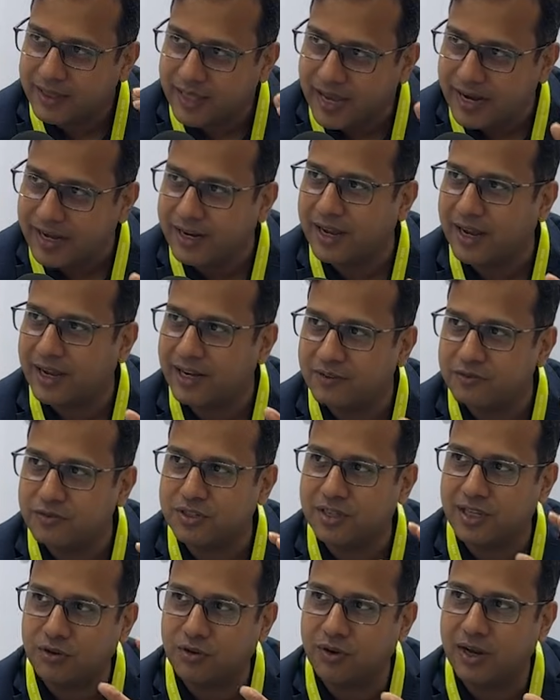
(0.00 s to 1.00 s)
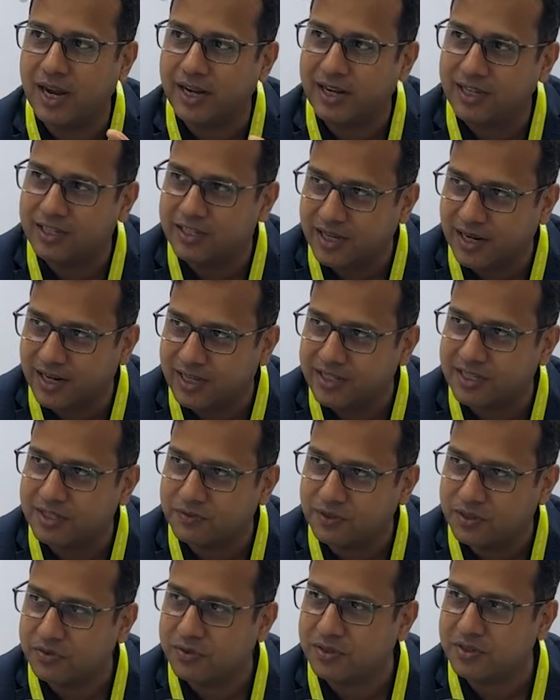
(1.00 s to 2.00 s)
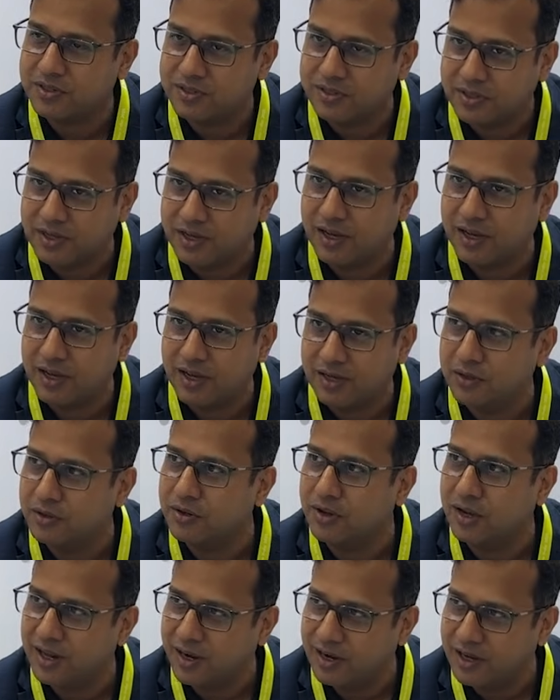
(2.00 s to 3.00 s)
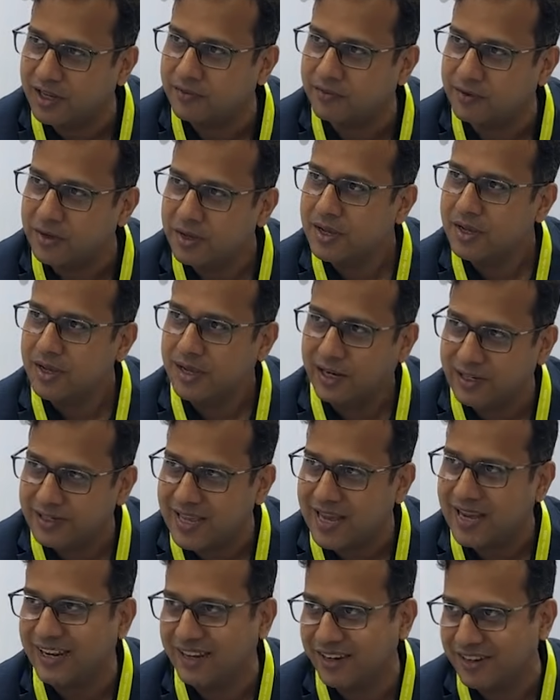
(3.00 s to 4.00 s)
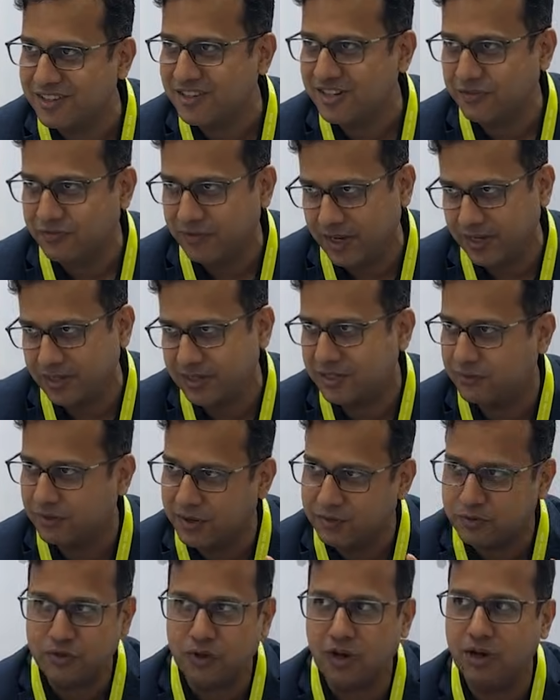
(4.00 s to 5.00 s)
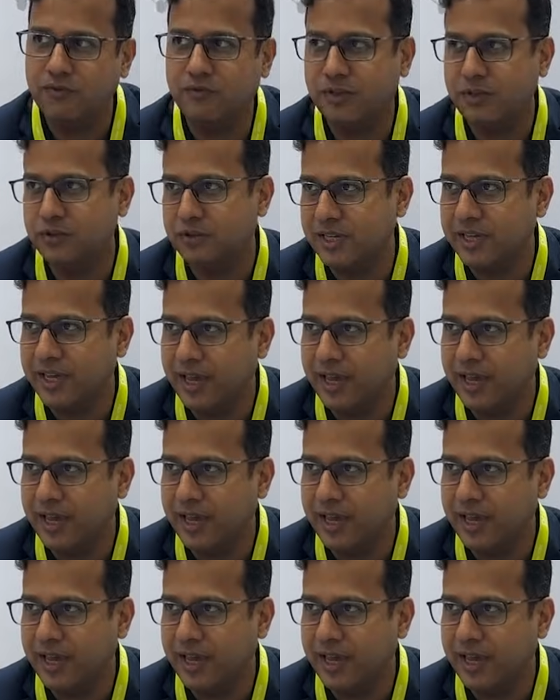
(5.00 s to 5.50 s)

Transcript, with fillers: that kind of circularity challenges which was, uh, you know, earlier recycling industry faced, we have solved using